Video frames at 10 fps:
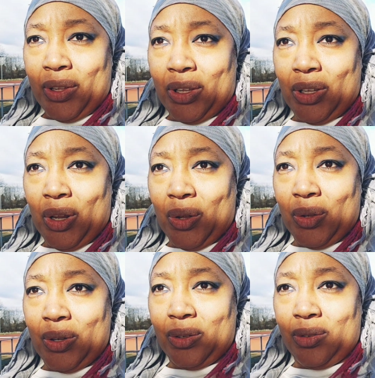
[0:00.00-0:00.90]

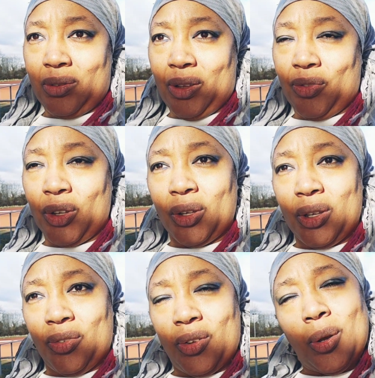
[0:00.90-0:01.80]
If
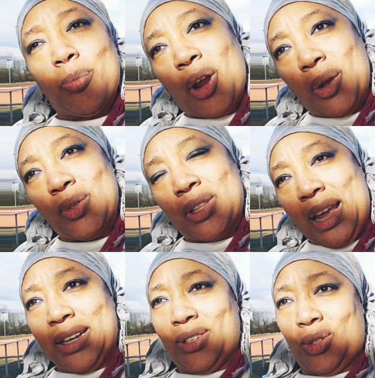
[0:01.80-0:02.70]
you approach that
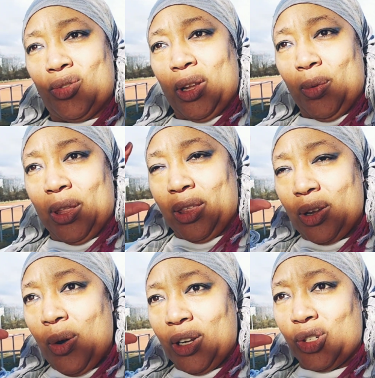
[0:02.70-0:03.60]
industry with
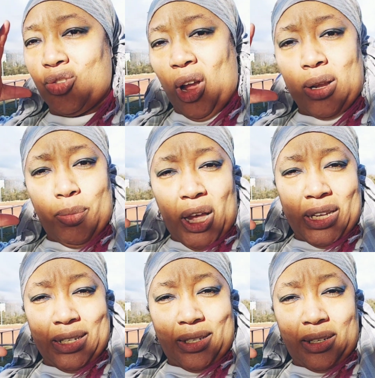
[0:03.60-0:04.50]
quite a strong
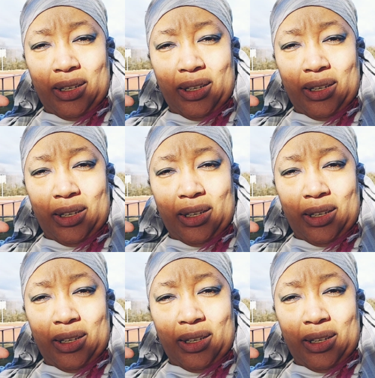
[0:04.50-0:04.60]
mind